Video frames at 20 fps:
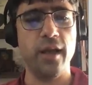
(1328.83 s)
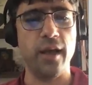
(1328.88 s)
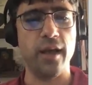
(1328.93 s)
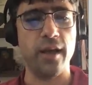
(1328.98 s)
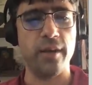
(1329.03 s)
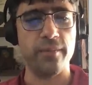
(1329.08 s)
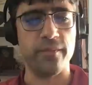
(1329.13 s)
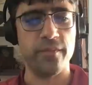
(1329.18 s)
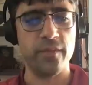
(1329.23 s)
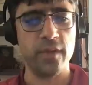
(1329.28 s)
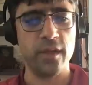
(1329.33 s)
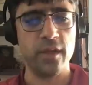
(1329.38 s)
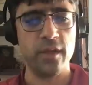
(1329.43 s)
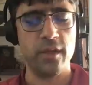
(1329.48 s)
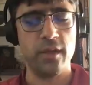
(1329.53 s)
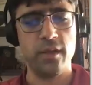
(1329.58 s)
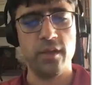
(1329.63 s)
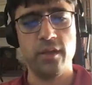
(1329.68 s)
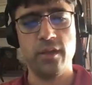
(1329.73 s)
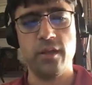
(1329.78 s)
Um,
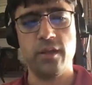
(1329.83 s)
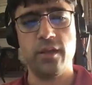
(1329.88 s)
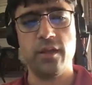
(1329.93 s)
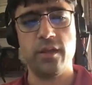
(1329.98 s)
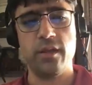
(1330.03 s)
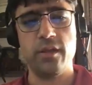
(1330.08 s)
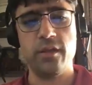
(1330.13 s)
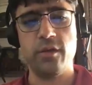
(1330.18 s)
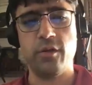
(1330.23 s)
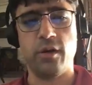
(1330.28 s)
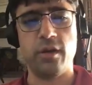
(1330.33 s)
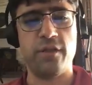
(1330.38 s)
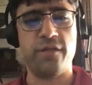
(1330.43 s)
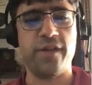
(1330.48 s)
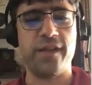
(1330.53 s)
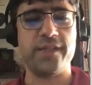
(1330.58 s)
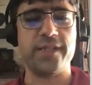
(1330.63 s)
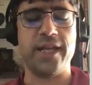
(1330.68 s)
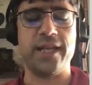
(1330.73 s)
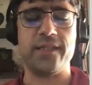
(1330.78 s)
you all
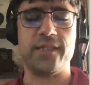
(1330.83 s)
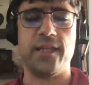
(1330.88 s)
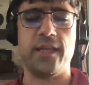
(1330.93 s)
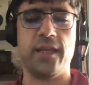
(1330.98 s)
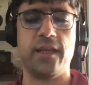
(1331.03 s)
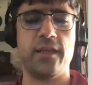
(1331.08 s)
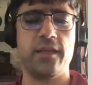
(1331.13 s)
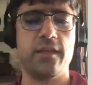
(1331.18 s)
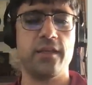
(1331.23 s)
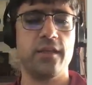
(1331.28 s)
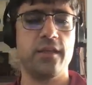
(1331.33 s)
are fantastic.